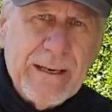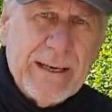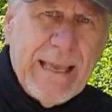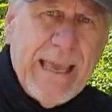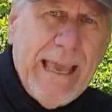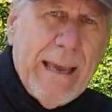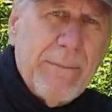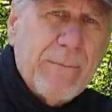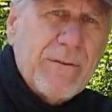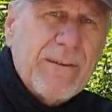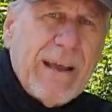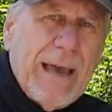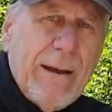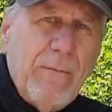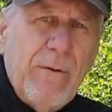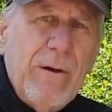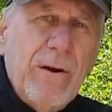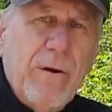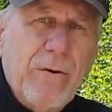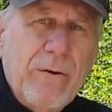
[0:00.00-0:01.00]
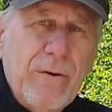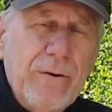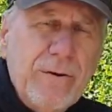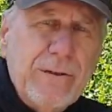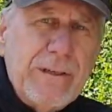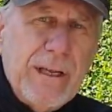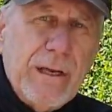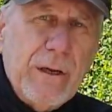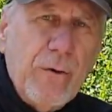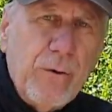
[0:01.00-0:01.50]
a campsite we don't
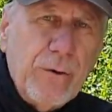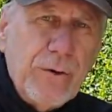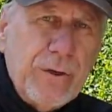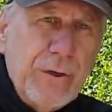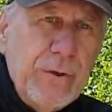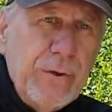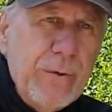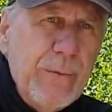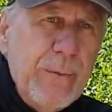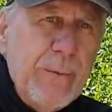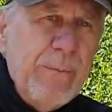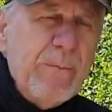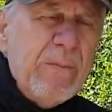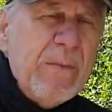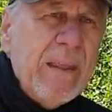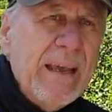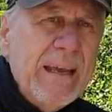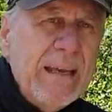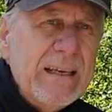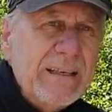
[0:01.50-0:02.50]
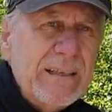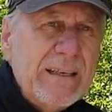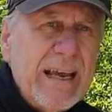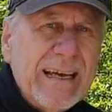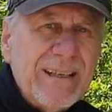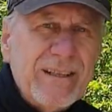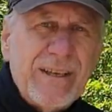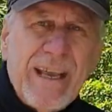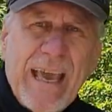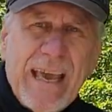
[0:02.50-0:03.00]
usually go to. It's
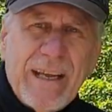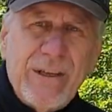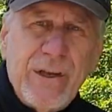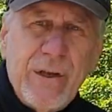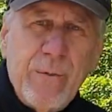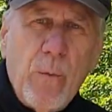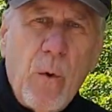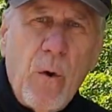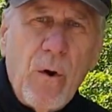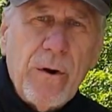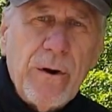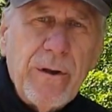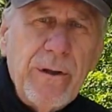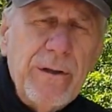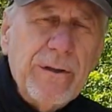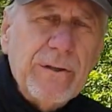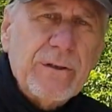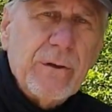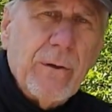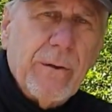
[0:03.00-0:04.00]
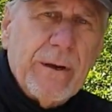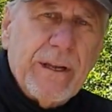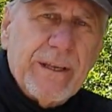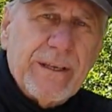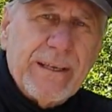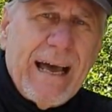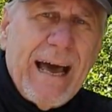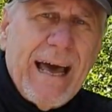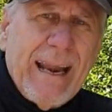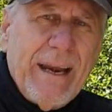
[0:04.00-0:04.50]
got sketchy water, so I
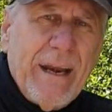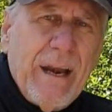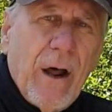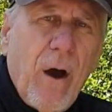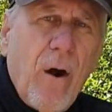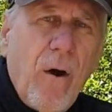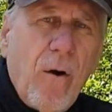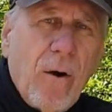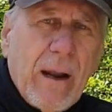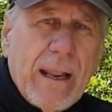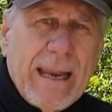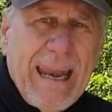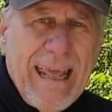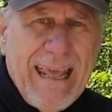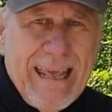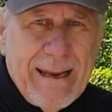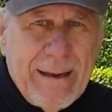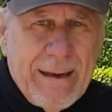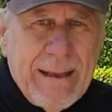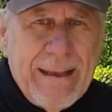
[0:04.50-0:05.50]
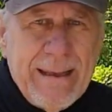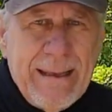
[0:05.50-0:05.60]
decided to haul in extra